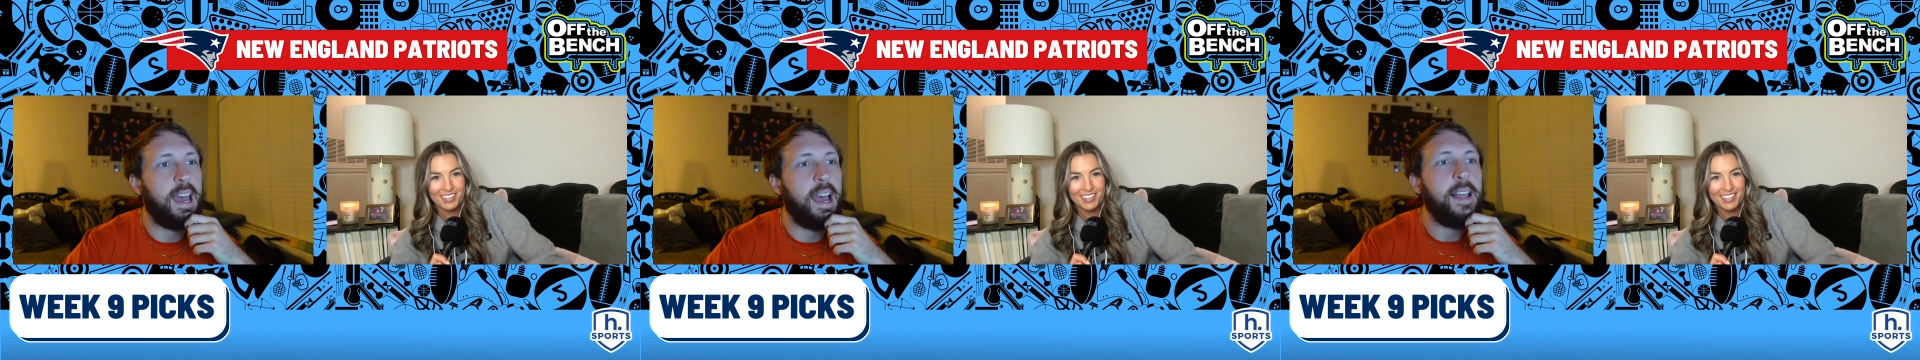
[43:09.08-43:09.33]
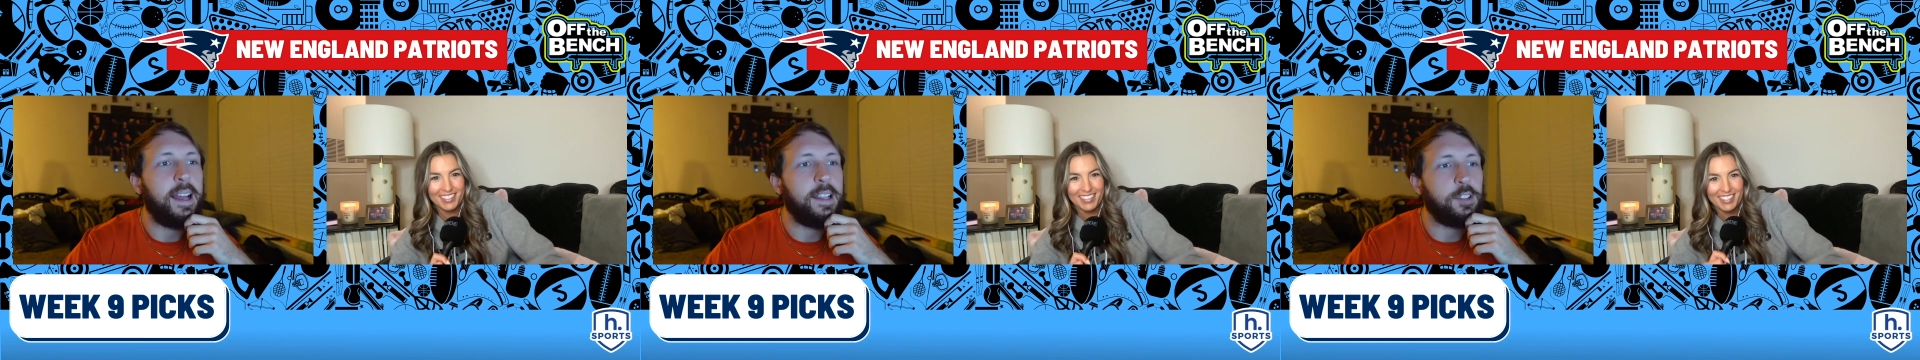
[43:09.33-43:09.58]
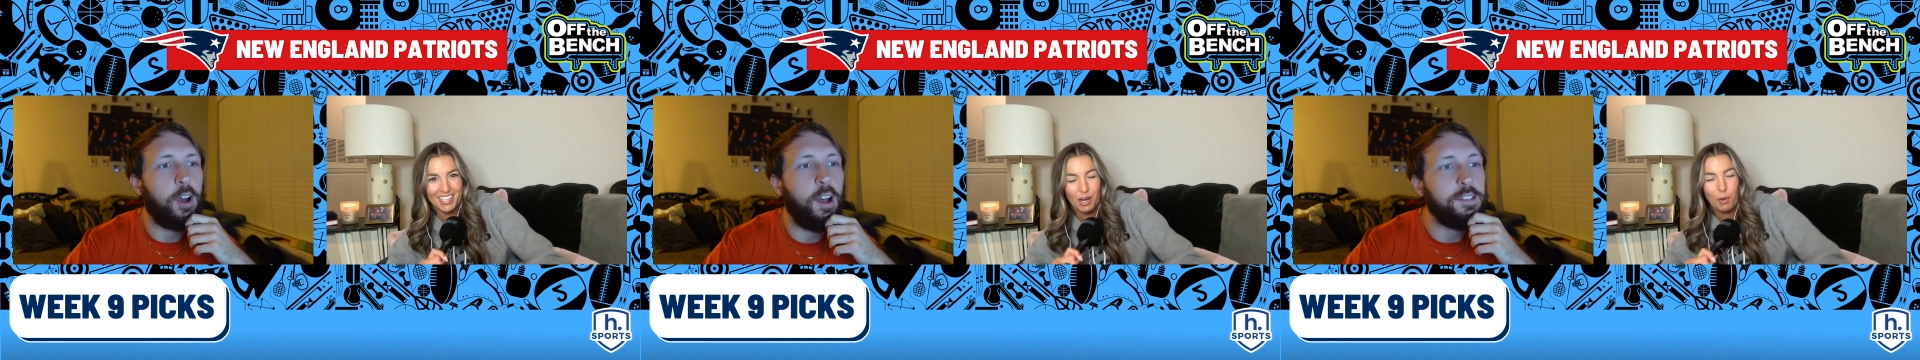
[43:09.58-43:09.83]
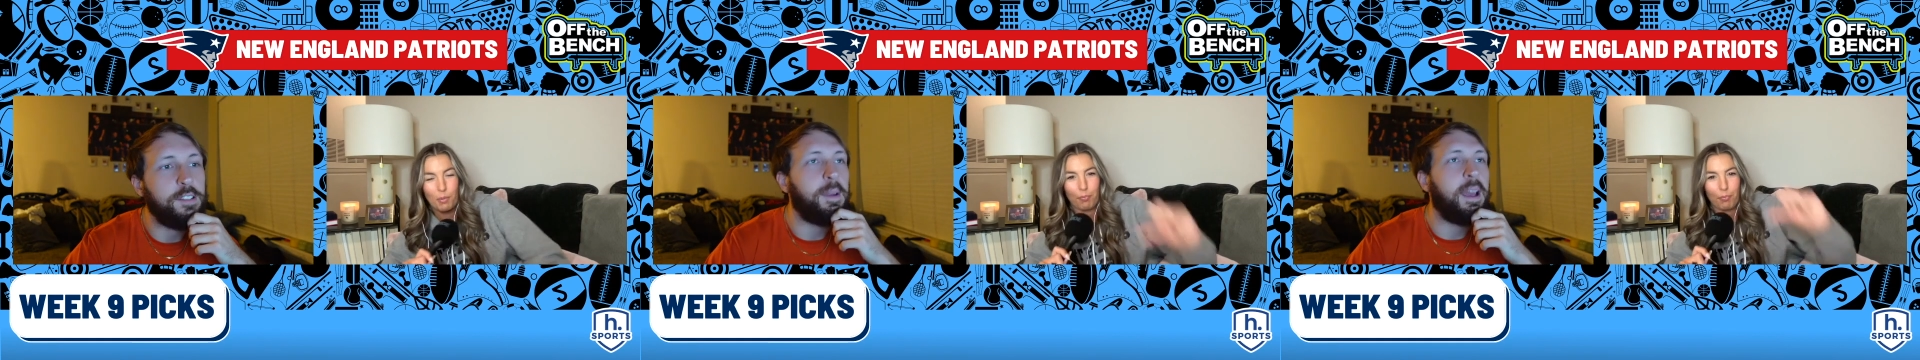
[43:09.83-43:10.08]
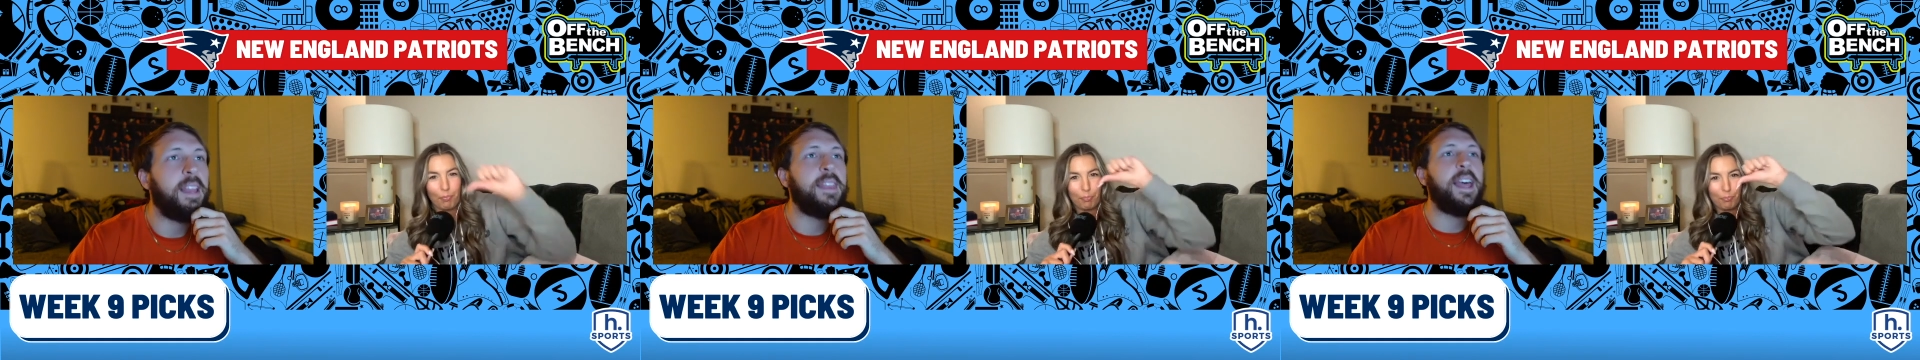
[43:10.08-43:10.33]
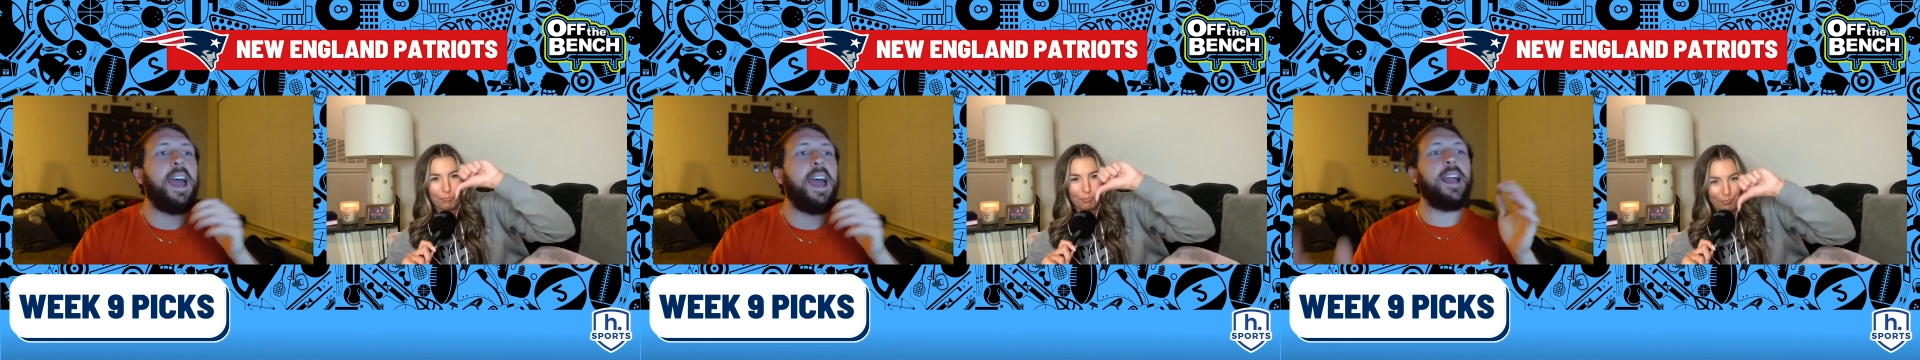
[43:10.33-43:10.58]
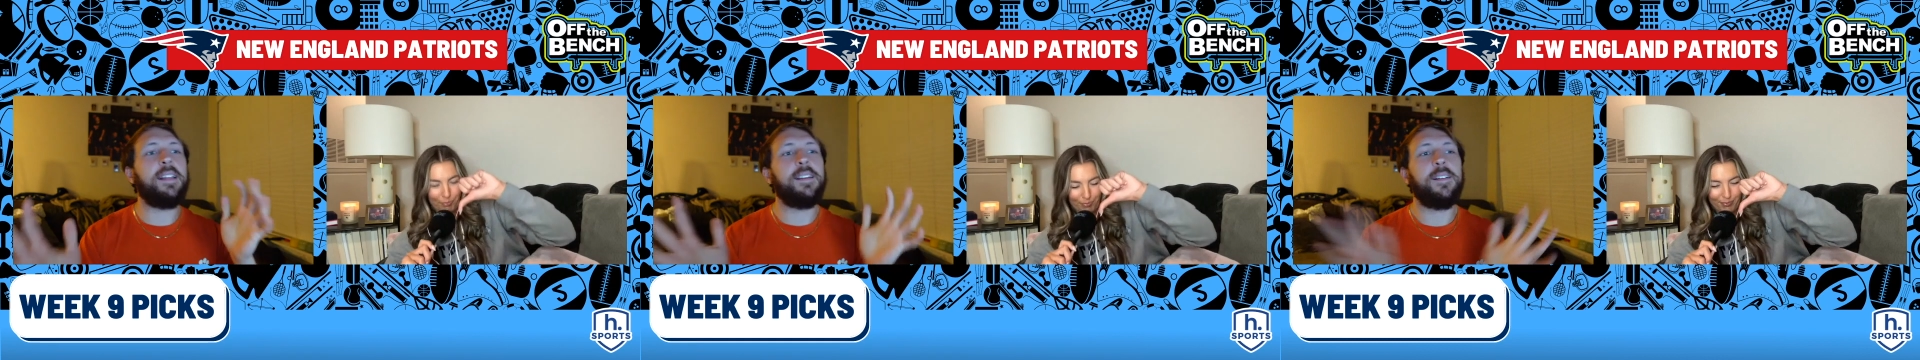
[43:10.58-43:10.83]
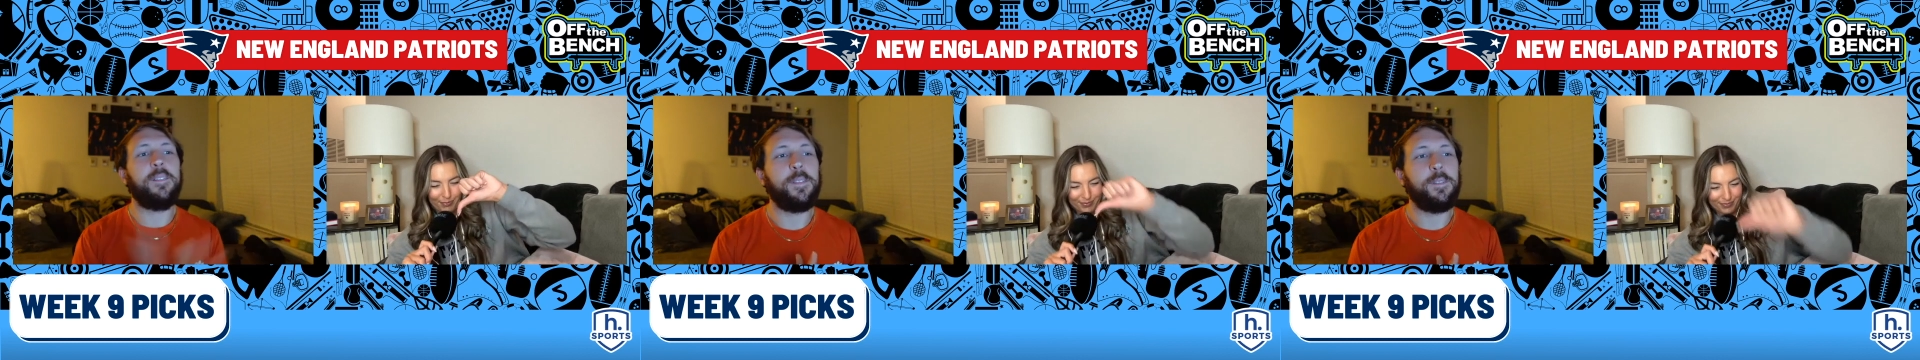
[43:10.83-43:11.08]
Speaker 1: That's awesome. And then
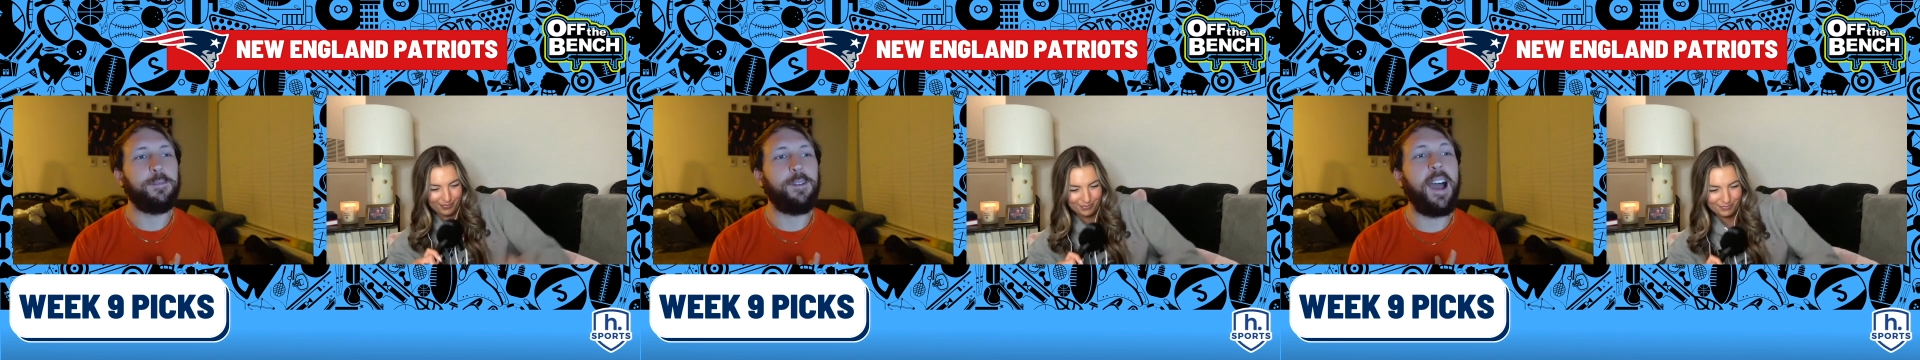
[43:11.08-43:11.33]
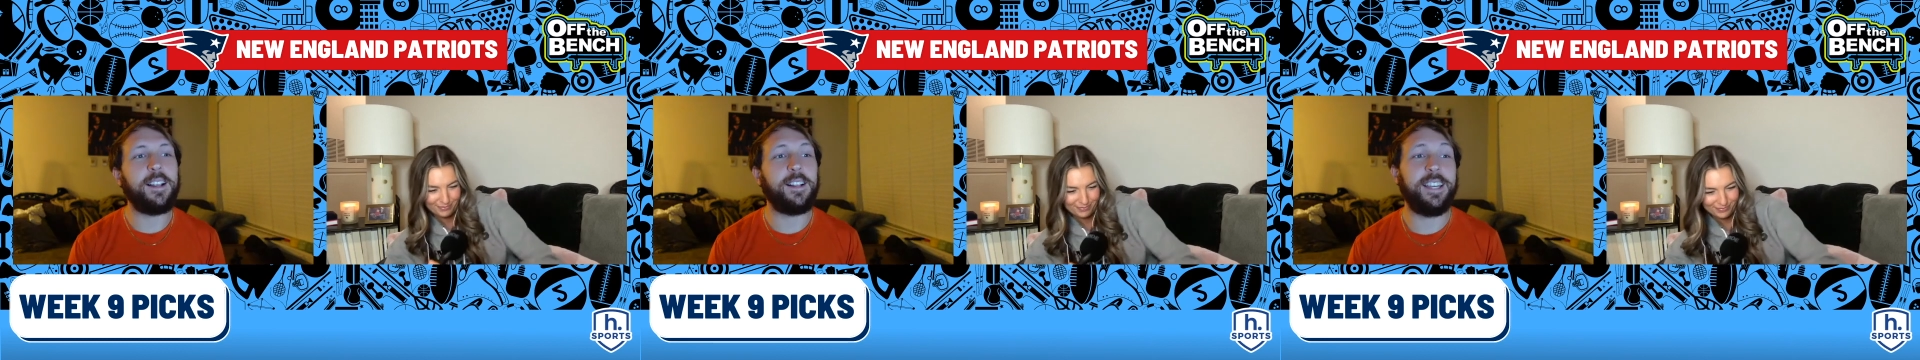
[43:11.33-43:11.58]
Finally,